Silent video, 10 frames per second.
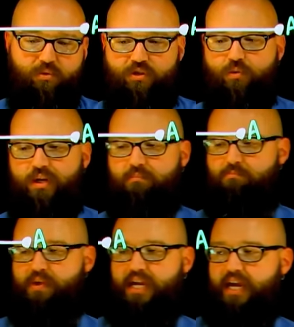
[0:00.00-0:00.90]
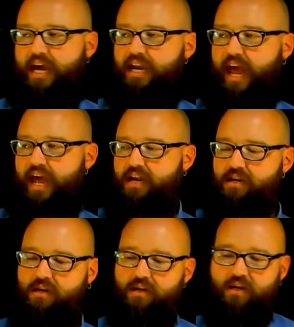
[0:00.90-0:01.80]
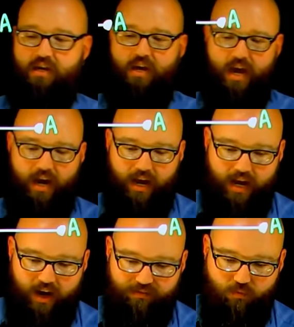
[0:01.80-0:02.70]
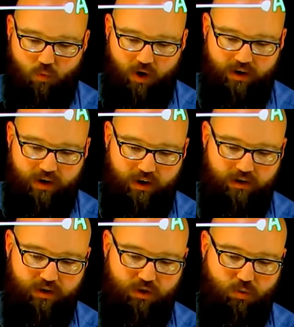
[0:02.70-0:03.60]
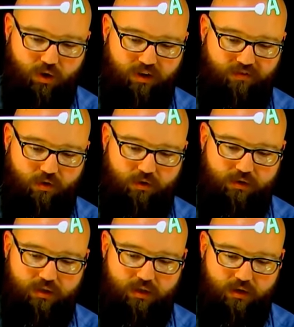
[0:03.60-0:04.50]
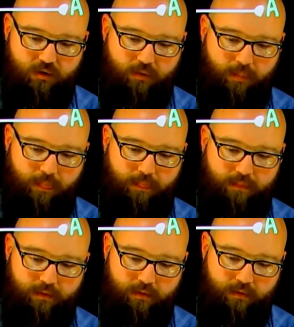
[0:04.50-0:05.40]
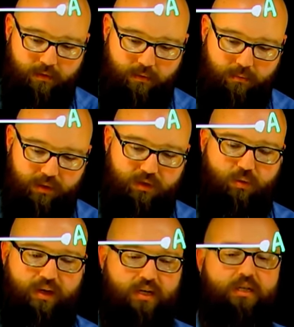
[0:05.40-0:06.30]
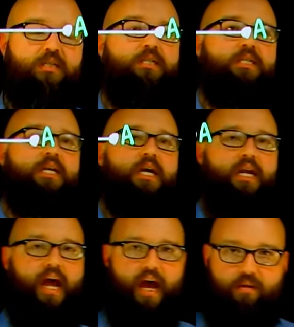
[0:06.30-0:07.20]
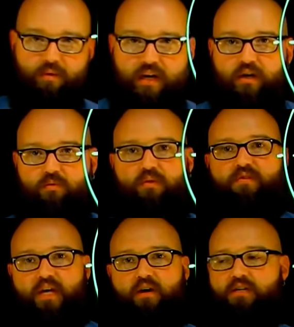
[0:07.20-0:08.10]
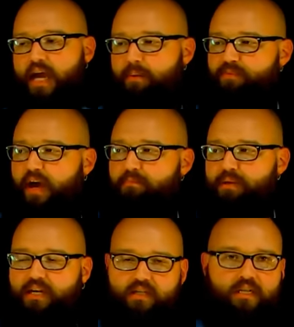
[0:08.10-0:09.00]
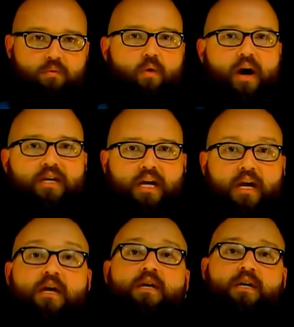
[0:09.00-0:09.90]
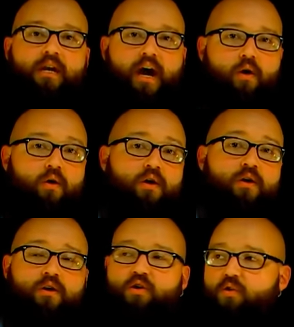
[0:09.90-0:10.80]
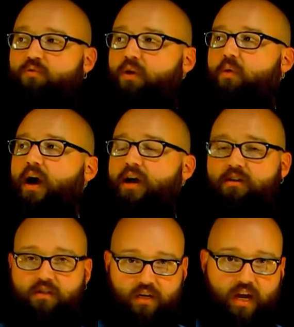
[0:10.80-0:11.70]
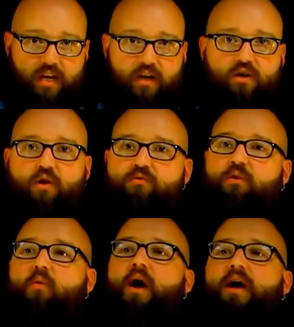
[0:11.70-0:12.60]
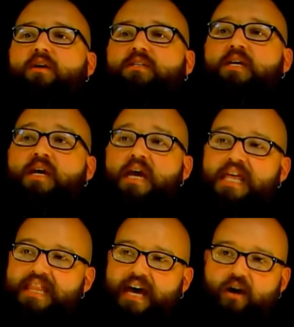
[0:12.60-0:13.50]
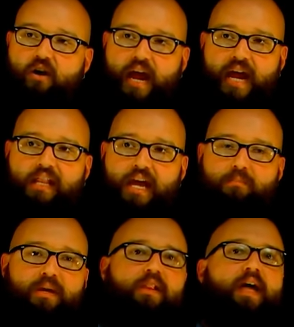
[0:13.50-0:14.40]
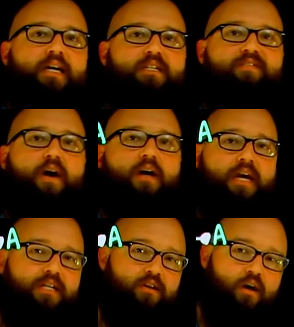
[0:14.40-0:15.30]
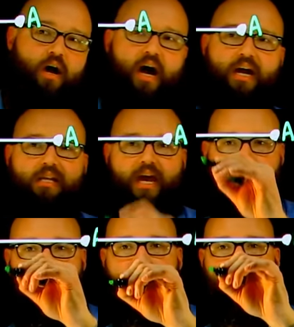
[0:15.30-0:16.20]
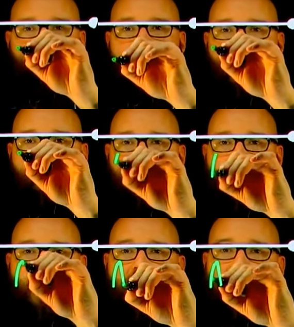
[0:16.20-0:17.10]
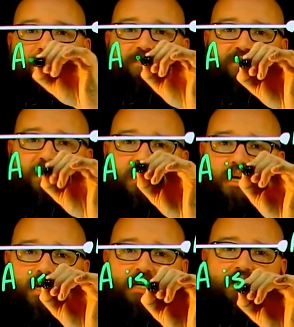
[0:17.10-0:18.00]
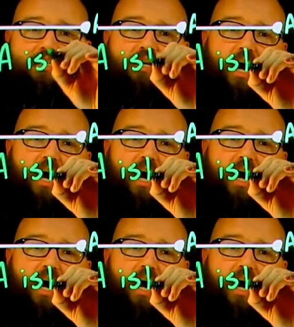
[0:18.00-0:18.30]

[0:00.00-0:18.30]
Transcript: between B and N, and I have 120 volts between C and N because we've center tapped that B to C winding. Now, Code requires, Canadian code requires that our A leg be classified as our high leg. So our A is